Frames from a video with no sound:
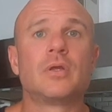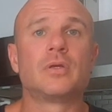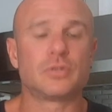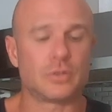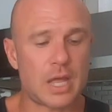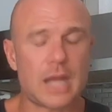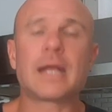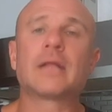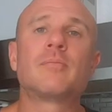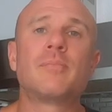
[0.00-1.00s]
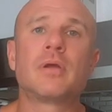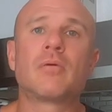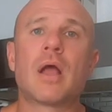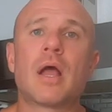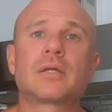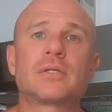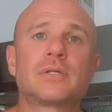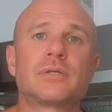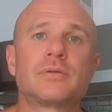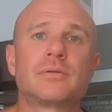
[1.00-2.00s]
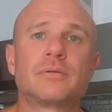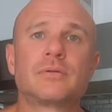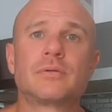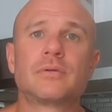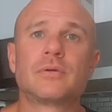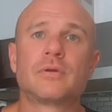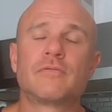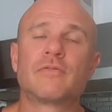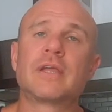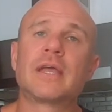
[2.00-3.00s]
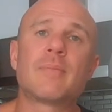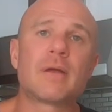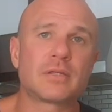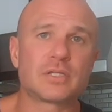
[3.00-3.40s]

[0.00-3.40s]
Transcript: So knock out the big rocks. Forget about the